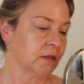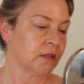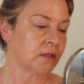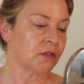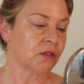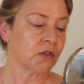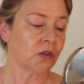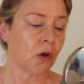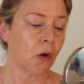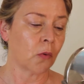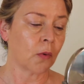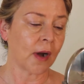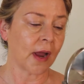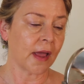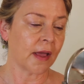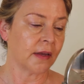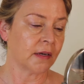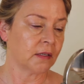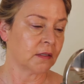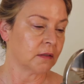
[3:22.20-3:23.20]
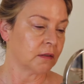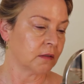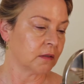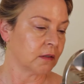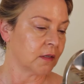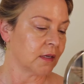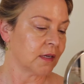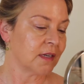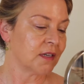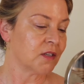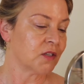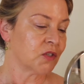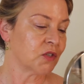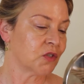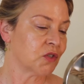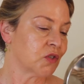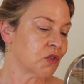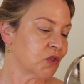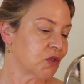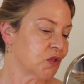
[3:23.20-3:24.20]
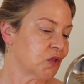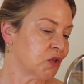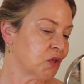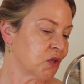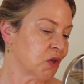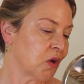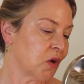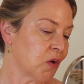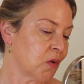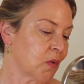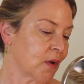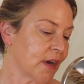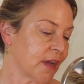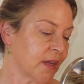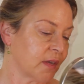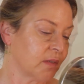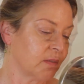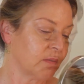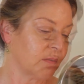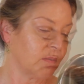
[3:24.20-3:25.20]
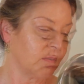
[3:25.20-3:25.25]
It's so red. So red.